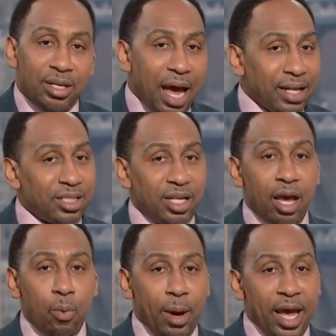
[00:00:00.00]
You gotta
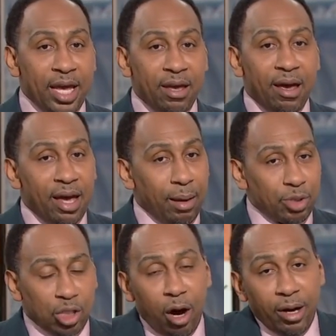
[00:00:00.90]
stay away. I'm
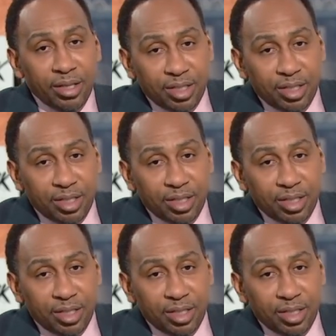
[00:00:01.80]
sorry to